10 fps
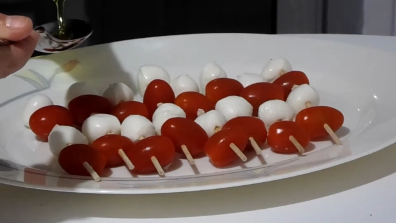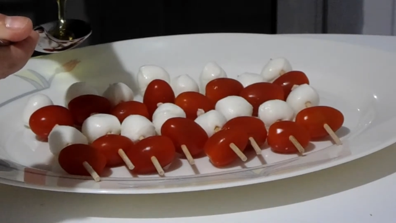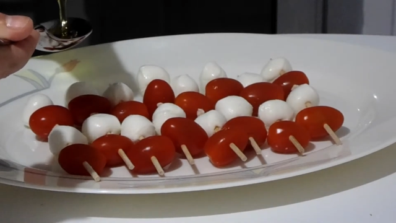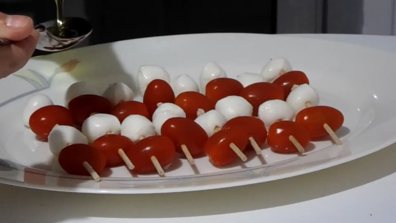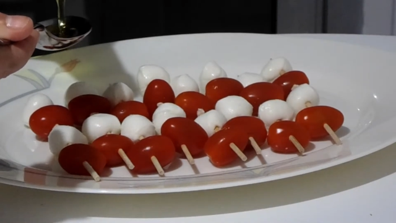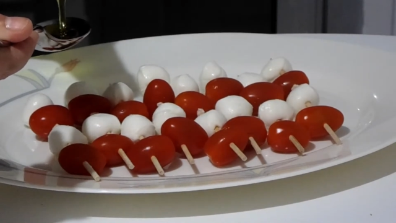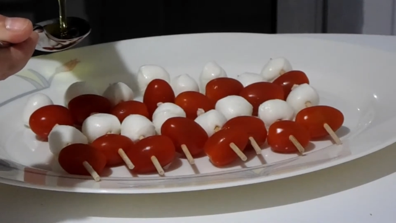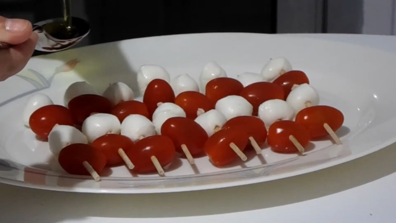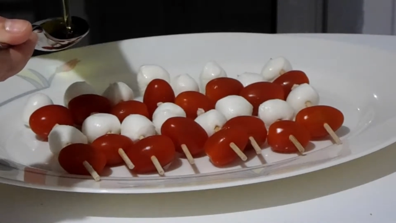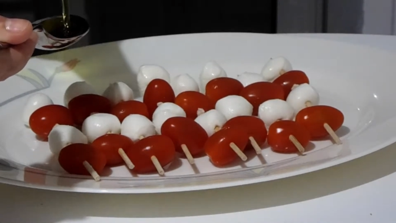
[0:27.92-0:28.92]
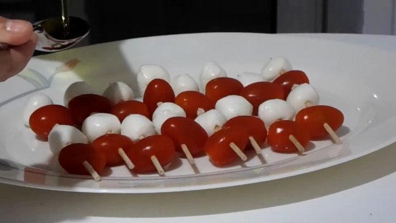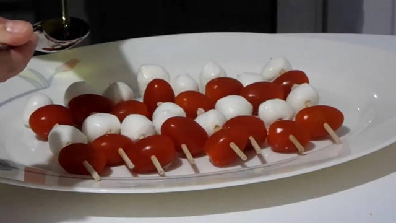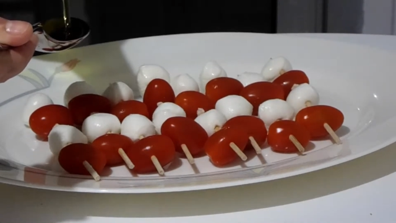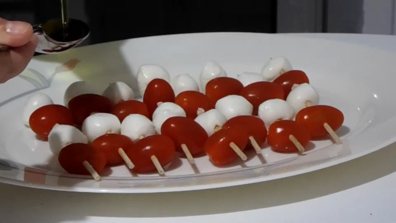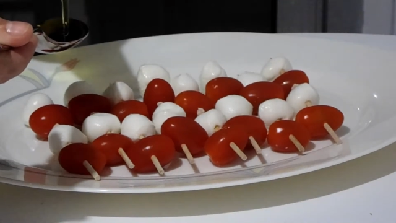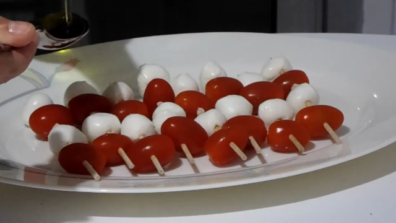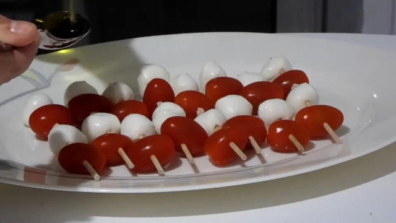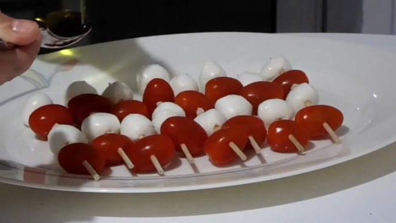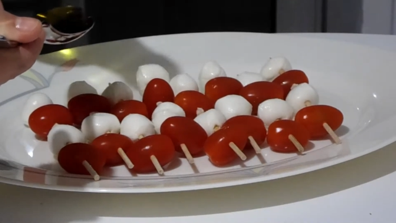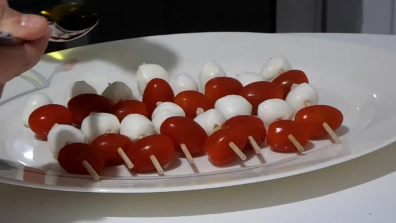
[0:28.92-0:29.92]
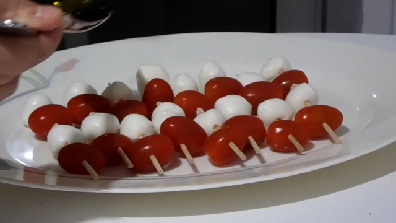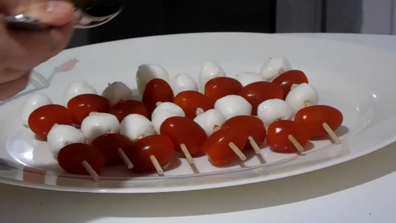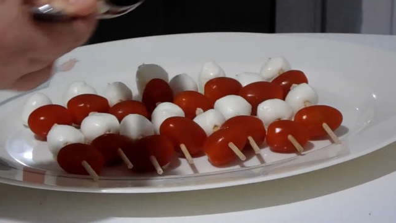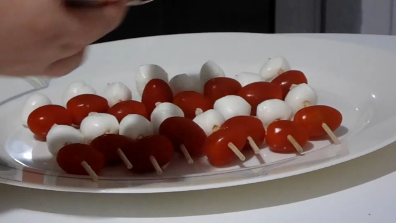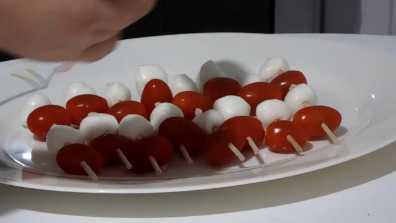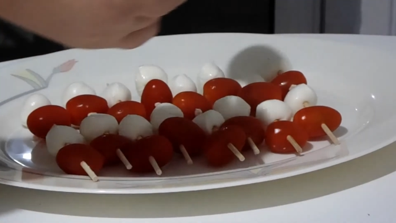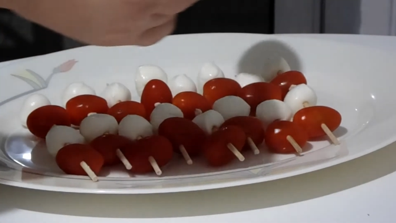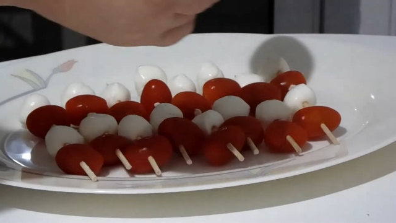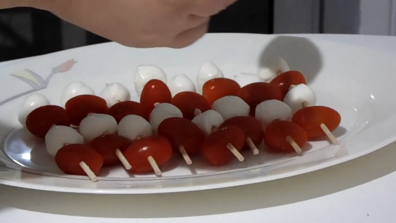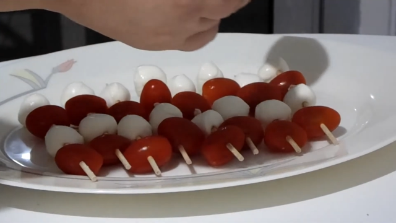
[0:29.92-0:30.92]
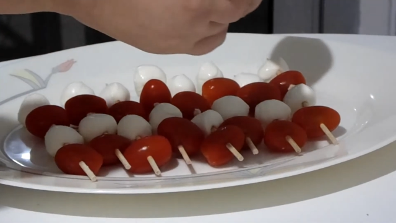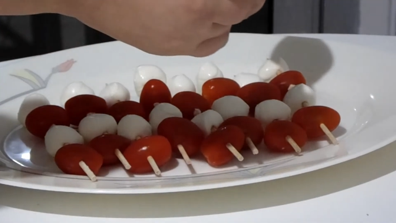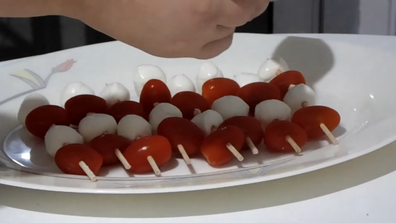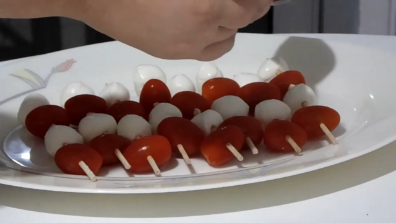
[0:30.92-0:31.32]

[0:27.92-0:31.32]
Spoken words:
[unreadable: no face in view]